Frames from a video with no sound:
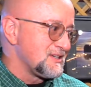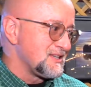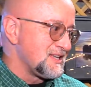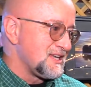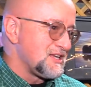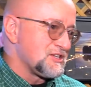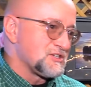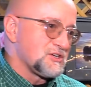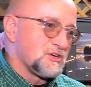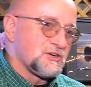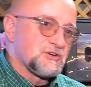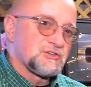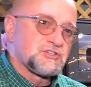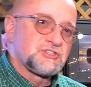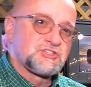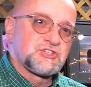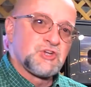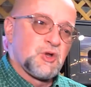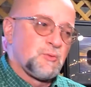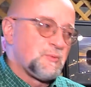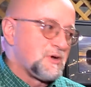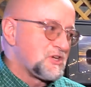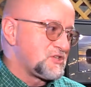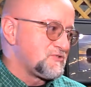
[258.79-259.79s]
These are
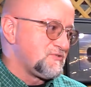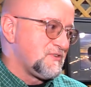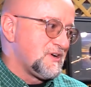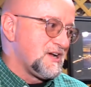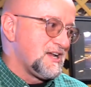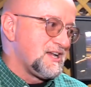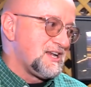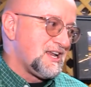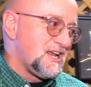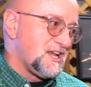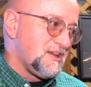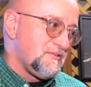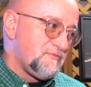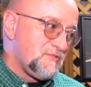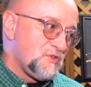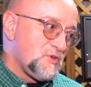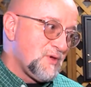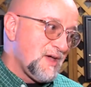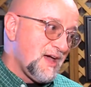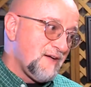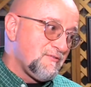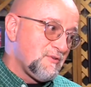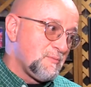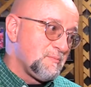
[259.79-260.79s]
so much fun. And if
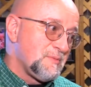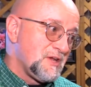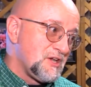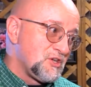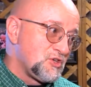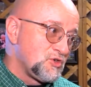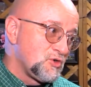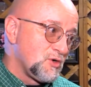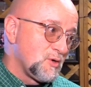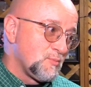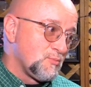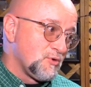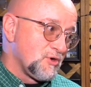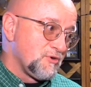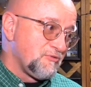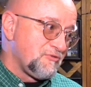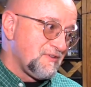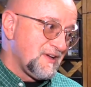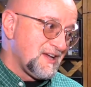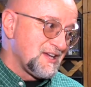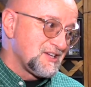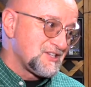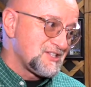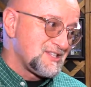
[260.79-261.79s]
you haven't been to a Brew
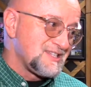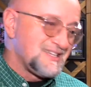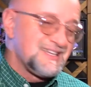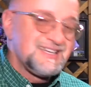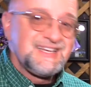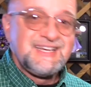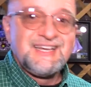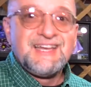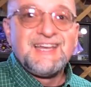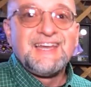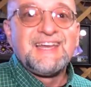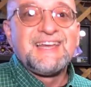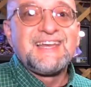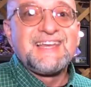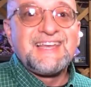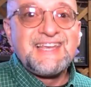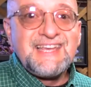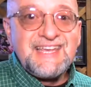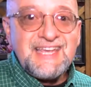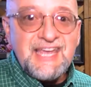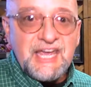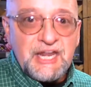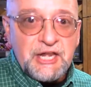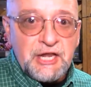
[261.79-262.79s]
Fest,
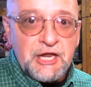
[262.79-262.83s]
get